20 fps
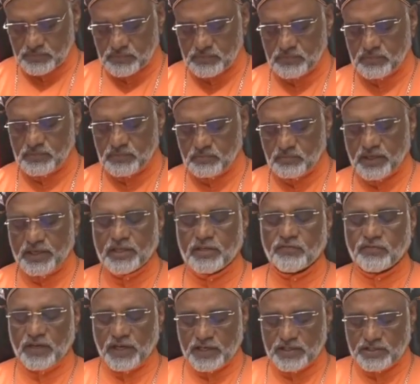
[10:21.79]
My dear
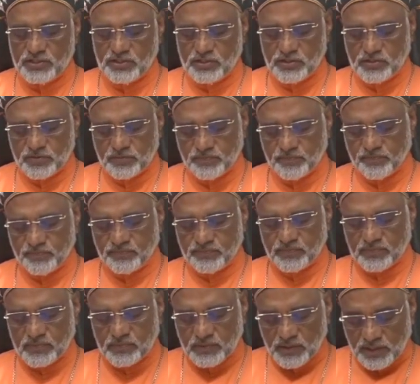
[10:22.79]
friends,
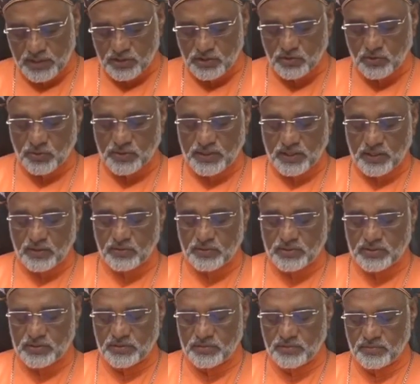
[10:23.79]
there is no doubt
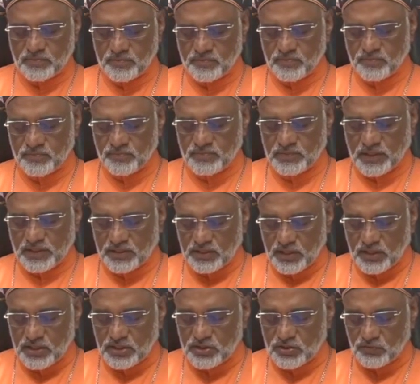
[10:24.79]
that
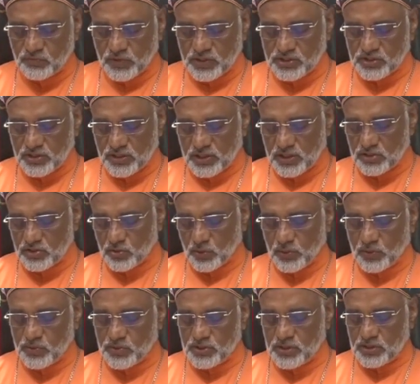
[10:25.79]
these visionary
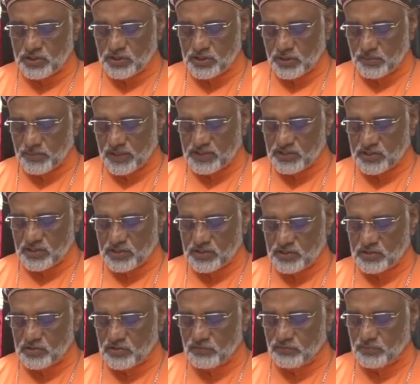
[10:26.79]
solutions and messages
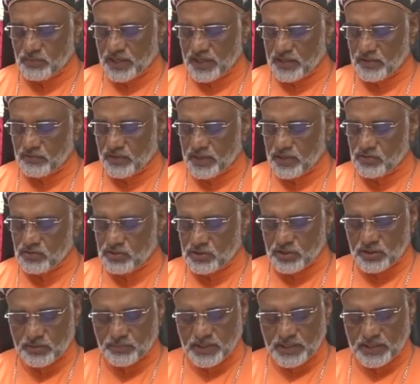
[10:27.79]
of Maria Ivanius
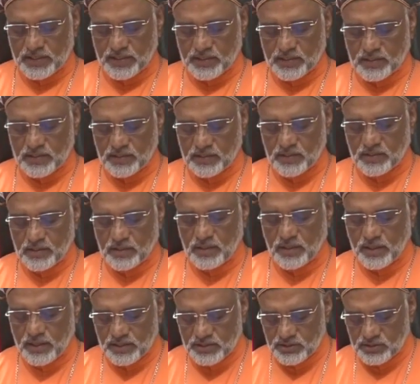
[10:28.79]
Thirumeni
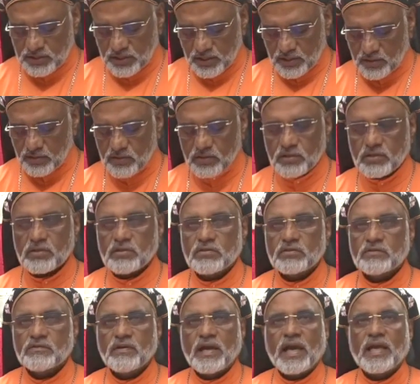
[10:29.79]
are still
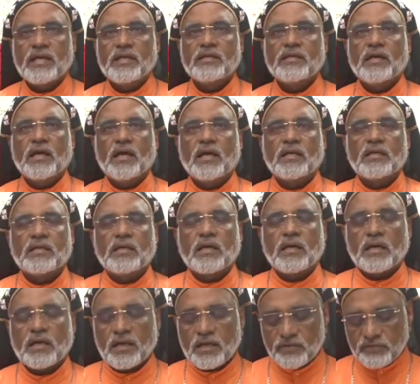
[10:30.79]
valid and
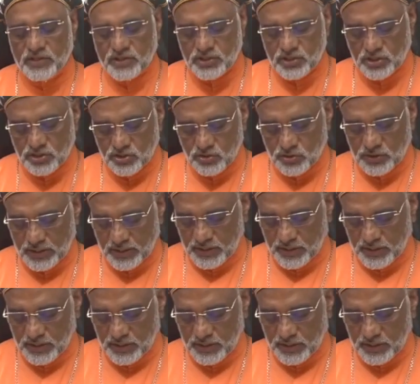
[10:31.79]
relevant today.